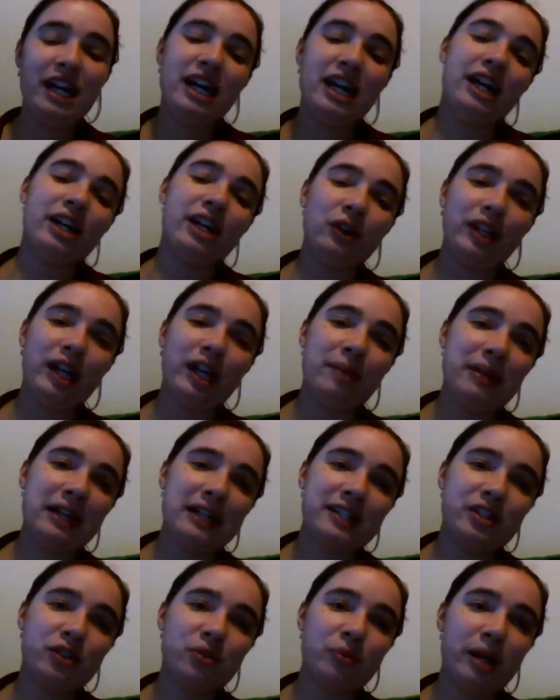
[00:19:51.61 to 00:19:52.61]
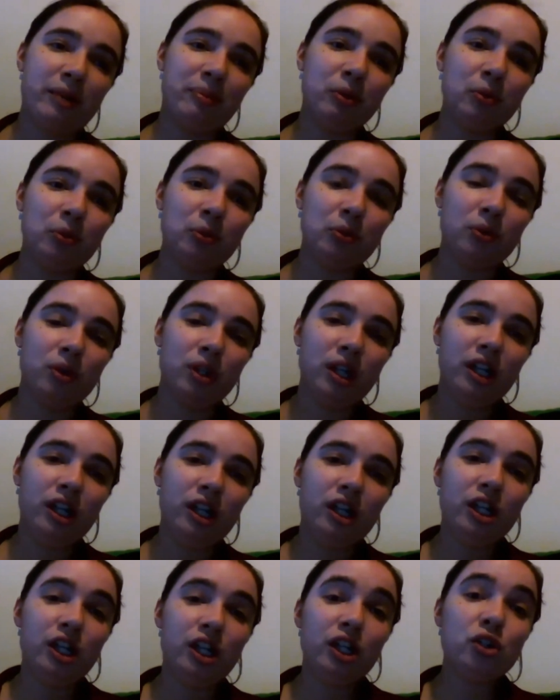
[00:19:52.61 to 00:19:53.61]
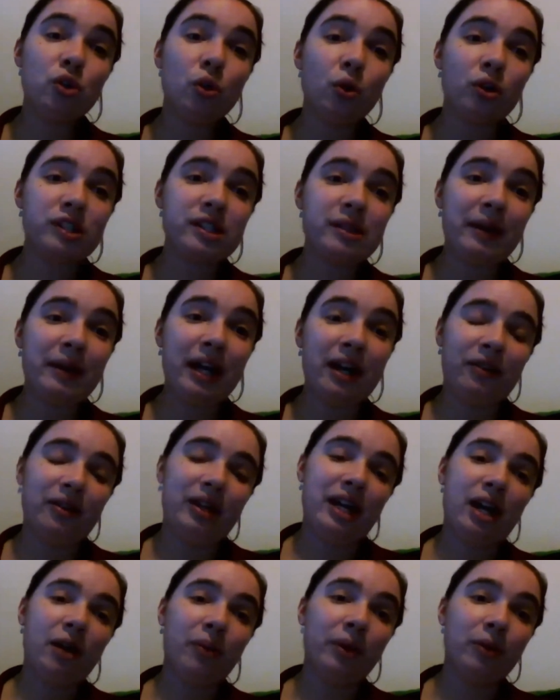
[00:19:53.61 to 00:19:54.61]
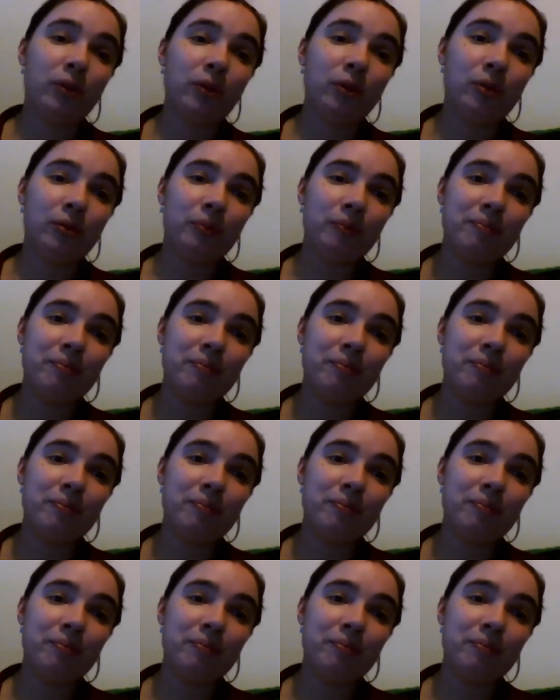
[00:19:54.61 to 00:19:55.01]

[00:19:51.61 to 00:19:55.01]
and on that passage where Paul talks about how we're all